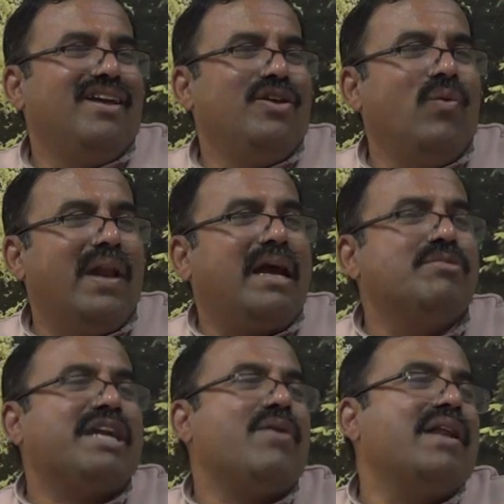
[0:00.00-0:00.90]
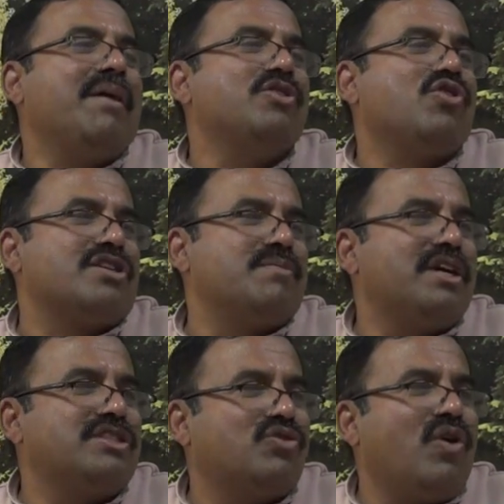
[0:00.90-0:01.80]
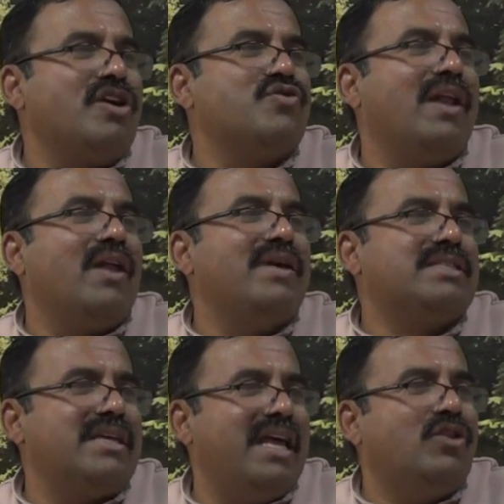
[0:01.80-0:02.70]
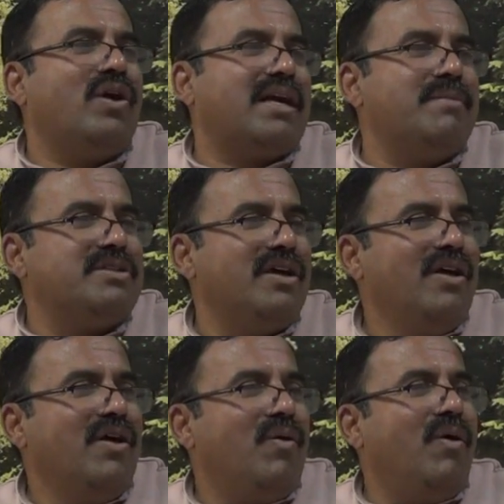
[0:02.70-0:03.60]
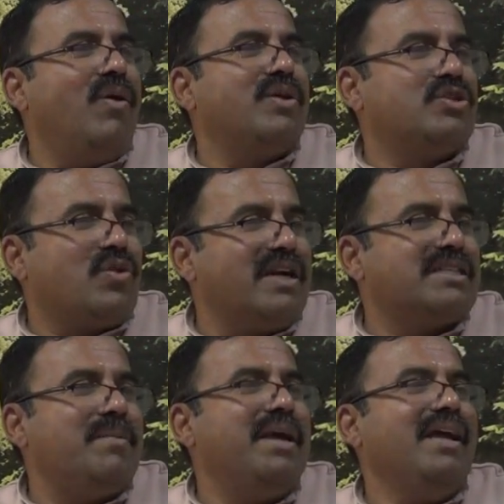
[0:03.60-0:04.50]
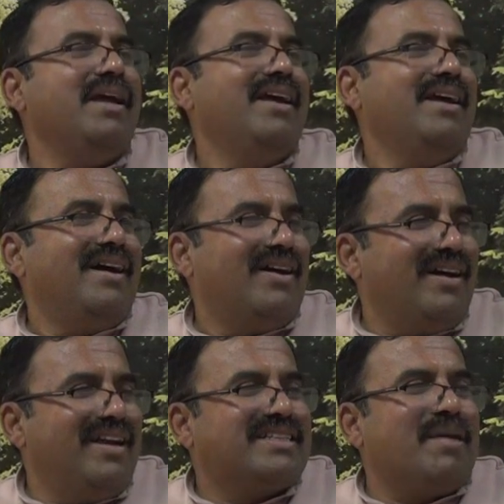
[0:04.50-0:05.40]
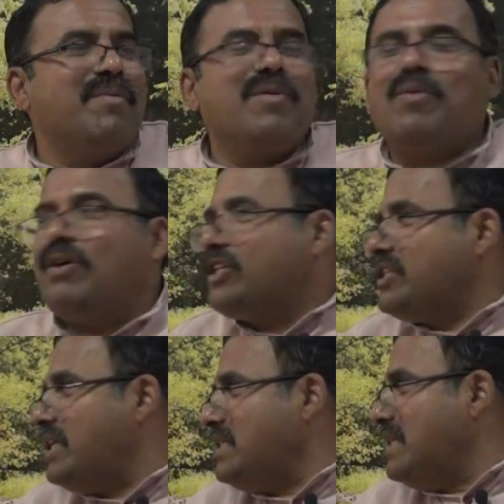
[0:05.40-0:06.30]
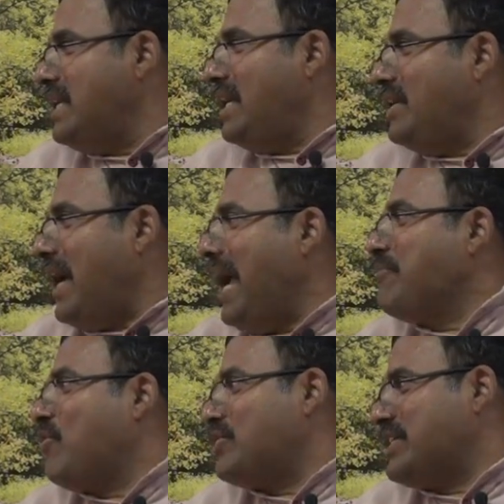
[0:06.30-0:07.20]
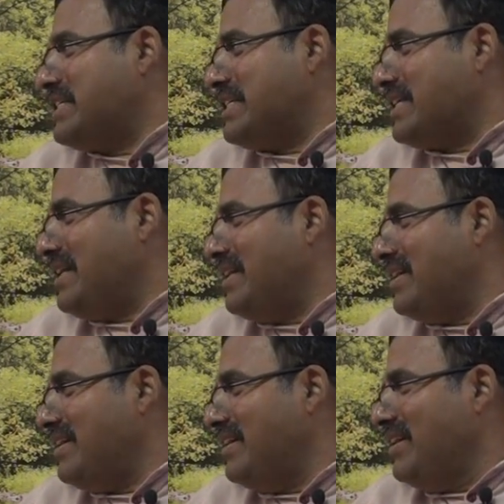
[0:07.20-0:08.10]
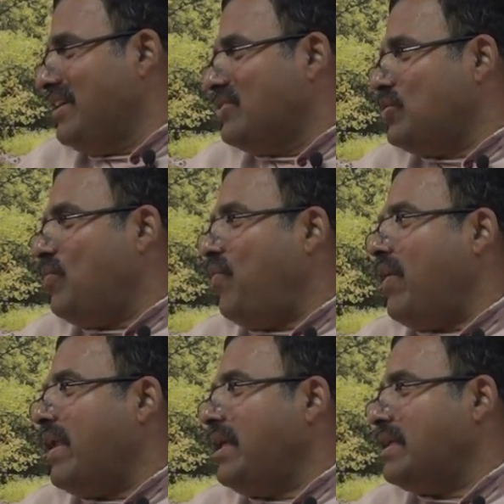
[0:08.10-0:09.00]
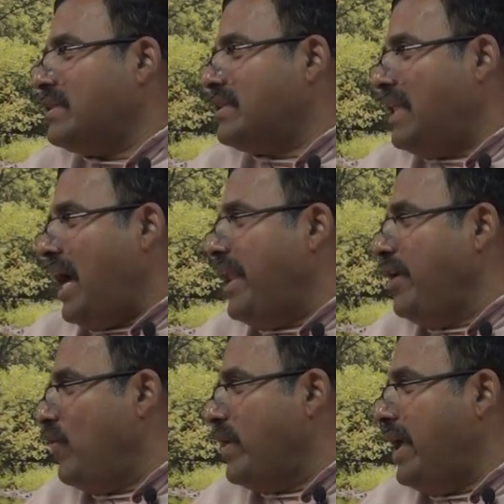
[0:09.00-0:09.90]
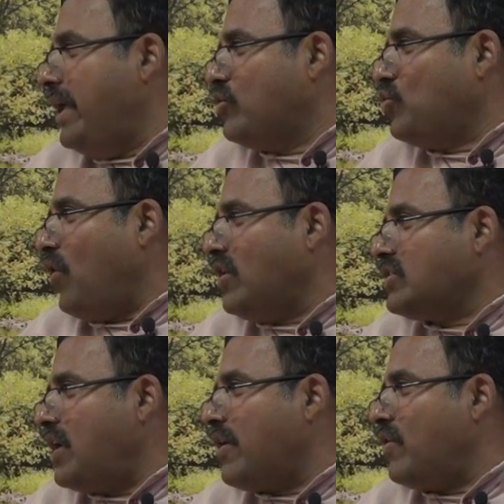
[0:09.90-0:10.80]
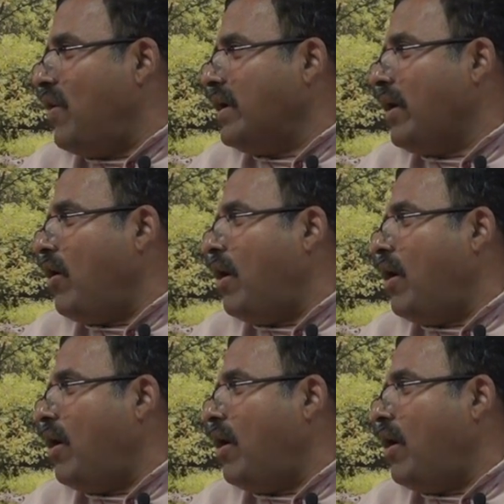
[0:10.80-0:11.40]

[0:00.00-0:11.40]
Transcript: you welcome, start welcoming thoughts because the thoughts will always, any thought comes, oh, this thought is coming, it's coming from consciousness, I am consciousness. So for a Jnana Yogi, thoughts are not a